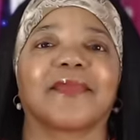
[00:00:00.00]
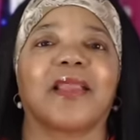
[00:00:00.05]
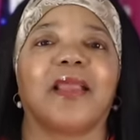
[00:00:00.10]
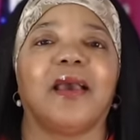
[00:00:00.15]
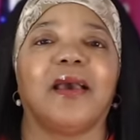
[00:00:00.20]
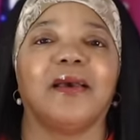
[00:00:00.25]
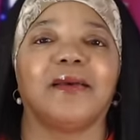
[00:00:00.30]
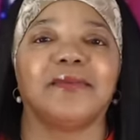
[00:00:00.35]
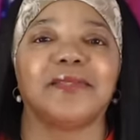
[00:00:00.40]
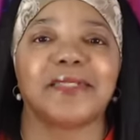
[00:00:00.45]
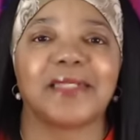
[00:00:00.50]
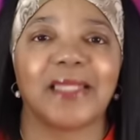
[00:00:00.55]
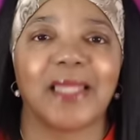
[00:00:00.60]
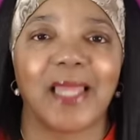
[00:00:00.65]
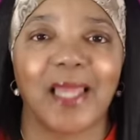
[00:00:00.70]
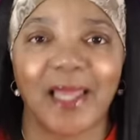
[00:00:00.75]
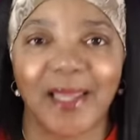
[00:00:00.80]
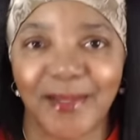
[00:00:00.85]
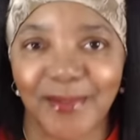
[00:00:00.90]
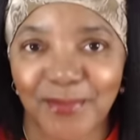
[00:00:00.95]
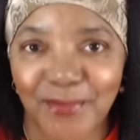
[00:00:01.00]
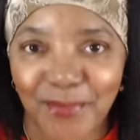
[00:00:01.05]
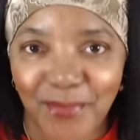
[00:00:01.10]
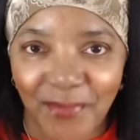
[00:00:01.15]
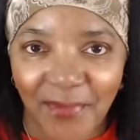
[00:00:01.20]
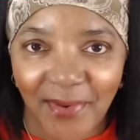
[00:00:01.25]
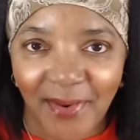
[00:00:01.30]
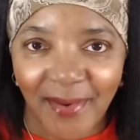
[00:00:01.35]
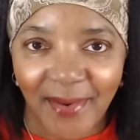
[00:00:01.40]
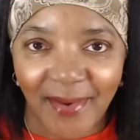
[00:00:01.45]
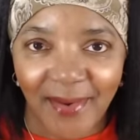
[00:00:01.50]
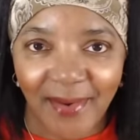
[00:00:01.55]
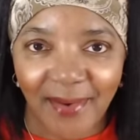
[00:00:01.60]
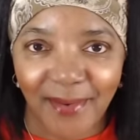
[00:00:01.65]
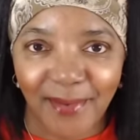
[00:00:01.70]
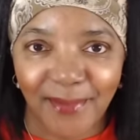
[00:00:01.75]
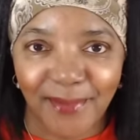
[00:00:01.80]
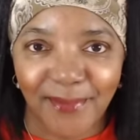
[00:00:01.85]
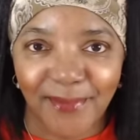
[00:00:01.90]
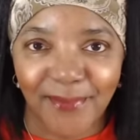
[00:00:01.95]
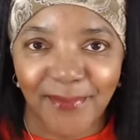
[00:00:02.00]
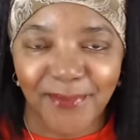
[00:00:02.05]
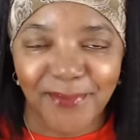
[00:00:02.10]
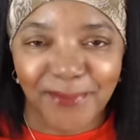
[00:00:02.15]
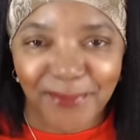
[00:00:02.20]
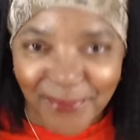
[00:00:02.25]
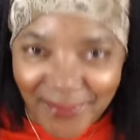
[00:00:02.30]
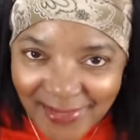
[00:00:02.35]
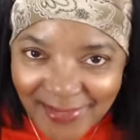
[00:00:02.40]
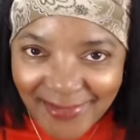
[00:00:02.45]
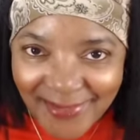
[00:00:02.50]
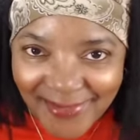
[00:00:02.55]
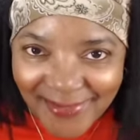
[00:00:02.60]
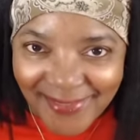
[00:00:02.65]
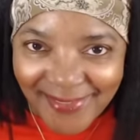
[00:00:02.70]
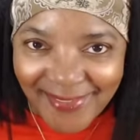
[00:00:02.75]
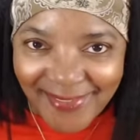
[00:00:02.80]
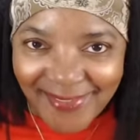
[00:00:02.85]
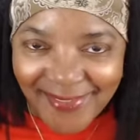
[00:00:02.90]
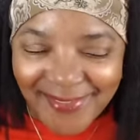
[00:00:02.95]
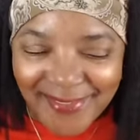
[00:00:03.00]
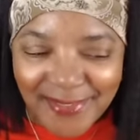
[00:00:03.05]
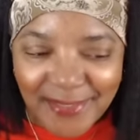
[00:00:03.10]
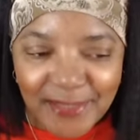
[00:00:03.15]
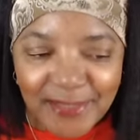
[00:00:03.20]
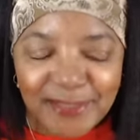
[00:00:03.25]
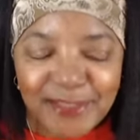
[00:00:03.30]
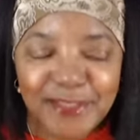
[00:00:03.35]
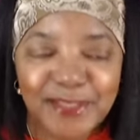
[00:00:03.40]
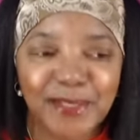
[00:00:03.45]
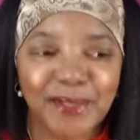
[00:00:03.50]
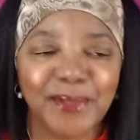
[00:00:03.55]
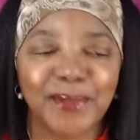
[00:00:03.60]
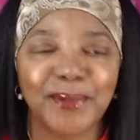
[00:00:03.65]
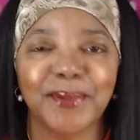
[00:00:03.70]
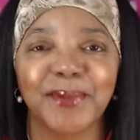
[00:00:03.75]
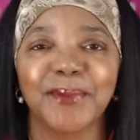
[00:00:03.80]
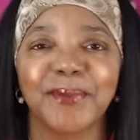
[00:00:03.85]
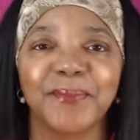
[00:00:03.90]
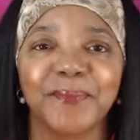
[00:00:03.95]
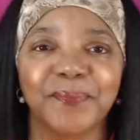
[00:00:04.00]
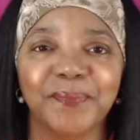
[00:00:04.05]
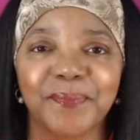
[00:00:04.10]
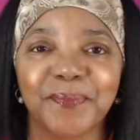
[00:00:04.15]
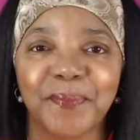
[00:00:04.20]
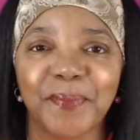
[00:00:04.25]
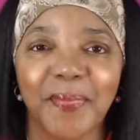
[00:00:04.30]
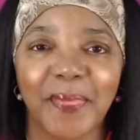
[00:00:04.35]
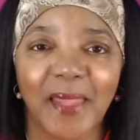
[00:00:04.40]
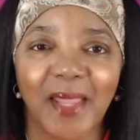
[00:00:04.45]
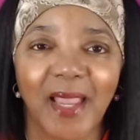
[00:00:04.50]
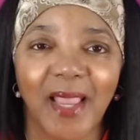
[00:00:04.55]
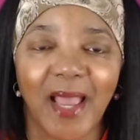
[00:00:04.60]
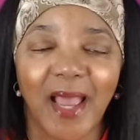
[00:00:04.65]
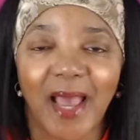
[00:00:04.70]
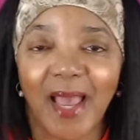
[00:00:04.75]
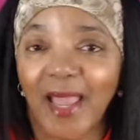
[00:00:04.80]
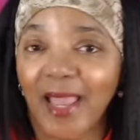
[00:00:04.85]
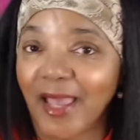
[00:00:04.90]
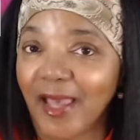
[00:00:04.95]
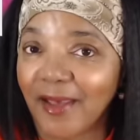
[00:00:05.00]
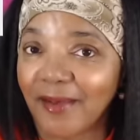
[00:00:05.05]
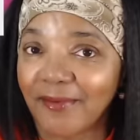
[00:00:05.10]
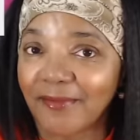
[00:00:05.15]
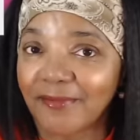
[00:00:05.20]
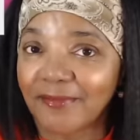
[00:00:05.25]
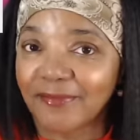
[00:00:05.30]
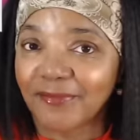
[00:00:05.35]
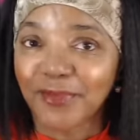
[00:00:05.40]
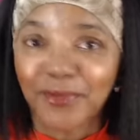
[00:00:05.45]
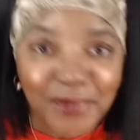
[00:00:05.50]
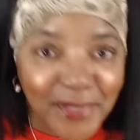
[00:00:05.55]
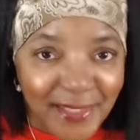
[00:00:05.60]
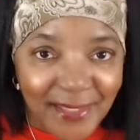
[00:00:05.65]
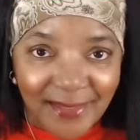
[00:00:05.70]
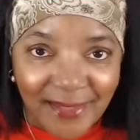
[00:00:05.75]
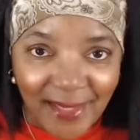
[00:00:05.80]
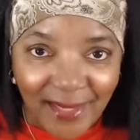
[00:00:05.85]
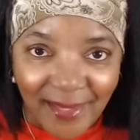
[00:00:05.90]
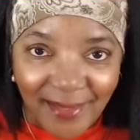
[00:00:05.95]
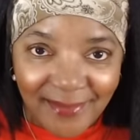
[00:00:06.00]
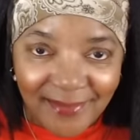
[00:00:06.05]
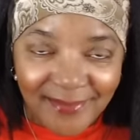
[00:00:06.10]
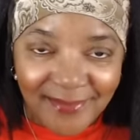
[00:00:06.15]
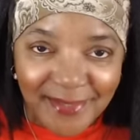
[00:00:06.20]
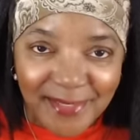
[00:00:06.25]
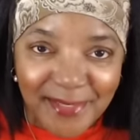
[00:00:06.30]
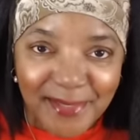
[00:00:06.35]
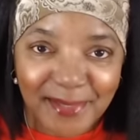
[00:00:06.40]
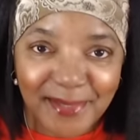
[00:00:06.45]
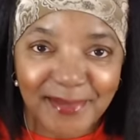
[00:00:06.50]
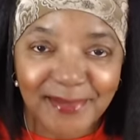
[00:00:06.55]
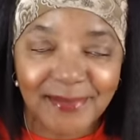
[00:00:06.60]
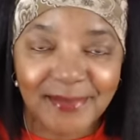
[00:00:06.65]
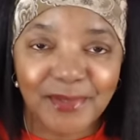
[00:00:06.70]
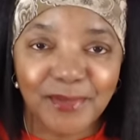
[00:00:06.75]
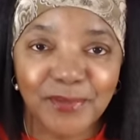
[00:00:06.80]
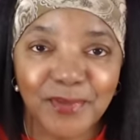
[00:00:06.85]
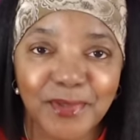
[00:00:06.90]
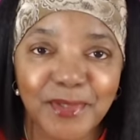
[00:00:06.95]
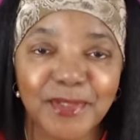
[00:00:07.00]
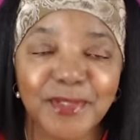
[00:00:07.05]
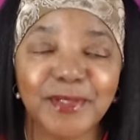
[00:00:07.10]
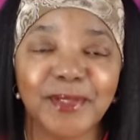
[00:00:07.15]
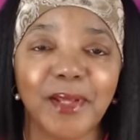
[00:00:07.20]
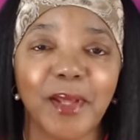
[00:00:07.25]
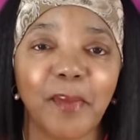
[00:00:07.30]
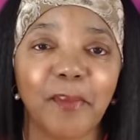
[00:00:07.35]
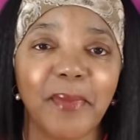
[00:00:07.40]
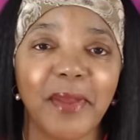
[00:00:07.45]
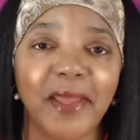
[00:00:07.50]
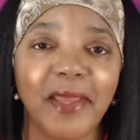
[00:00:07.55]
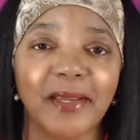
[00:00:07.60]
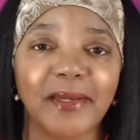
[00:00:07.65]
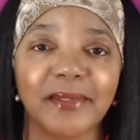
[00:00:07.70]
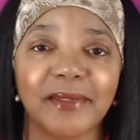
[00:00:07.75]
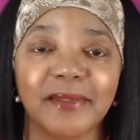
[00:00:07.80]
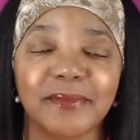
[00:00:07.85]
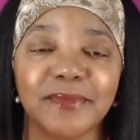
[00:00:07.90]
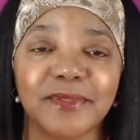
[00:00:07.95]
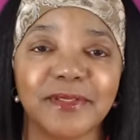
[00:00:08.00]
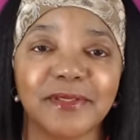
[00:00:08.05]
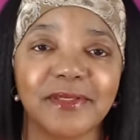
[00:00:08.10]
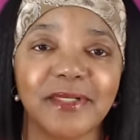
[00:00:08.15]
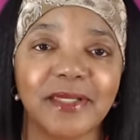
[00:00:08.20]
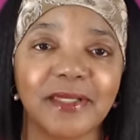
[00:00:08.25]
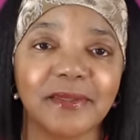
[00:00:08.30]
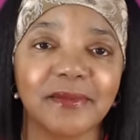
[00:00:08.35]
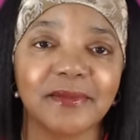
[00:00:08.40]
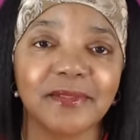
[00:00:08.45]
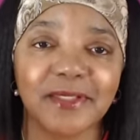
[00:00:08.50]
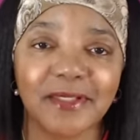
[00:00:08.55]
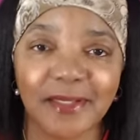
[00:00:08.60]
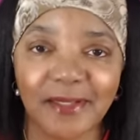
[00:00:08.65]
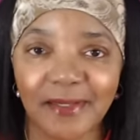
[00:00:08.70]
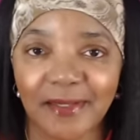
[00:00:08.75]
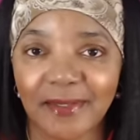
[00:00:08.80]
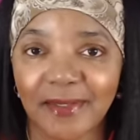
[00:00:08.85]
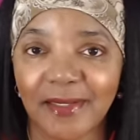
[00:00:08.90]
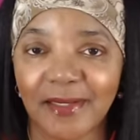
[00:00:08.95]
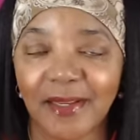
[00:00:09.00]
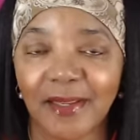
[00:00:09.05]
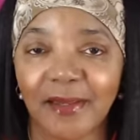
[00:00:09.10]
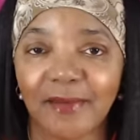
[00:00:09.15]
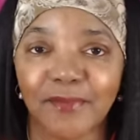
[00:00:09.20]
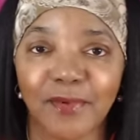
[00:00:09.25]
I was like, wow, really? So I have three now, and I only wanted a backup. So now Janaea could have